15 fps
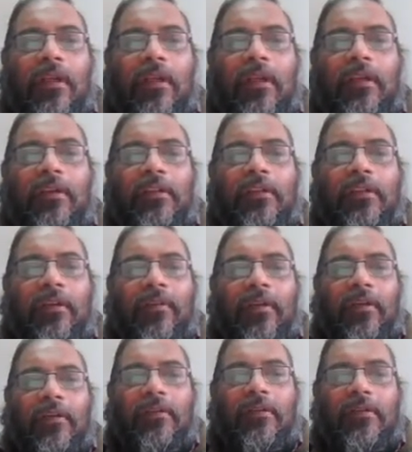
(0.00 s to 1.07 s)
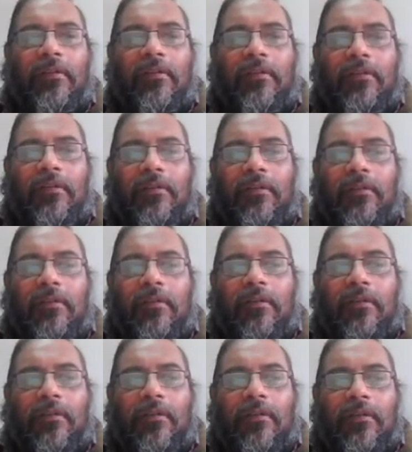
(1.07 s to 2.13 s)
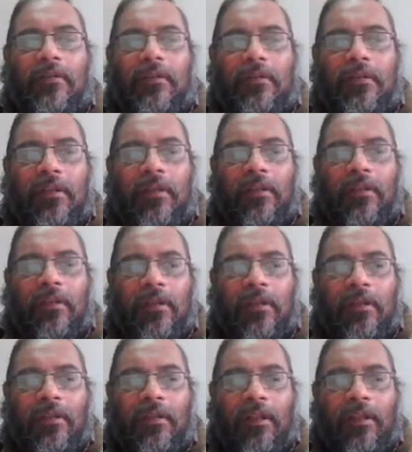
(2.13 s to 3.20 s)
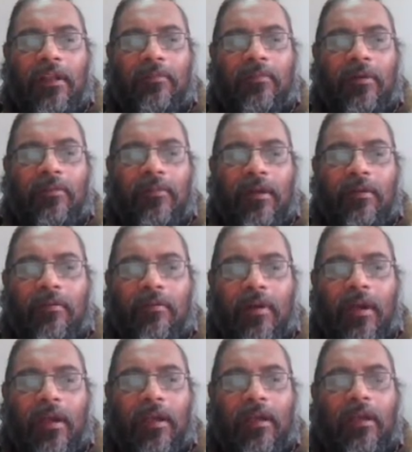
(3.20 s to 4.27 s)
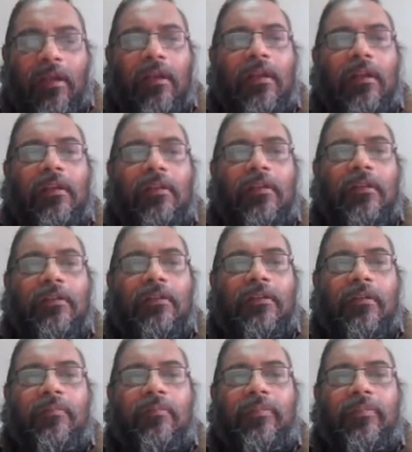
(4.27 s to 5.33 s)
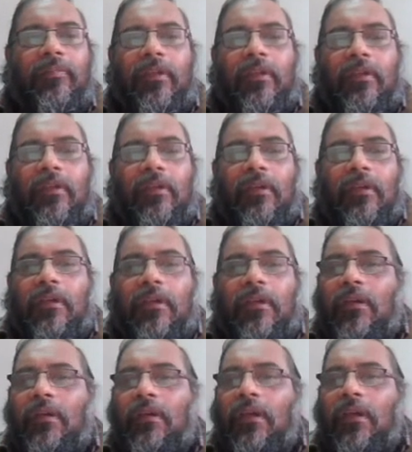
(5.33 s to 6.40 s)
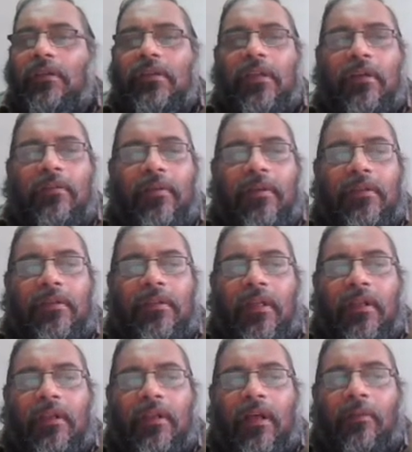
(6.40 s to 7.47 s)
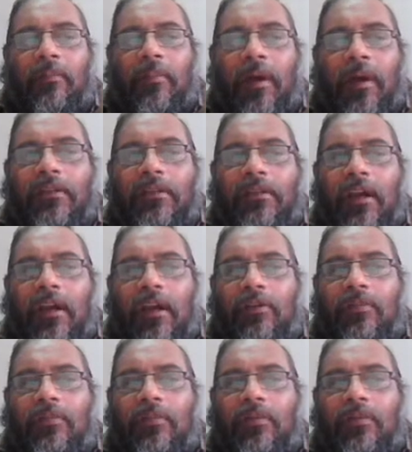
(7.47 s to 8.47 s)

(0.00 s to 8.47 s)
ADFS, they are the name of the file system. ADFS, then Apache Hadoop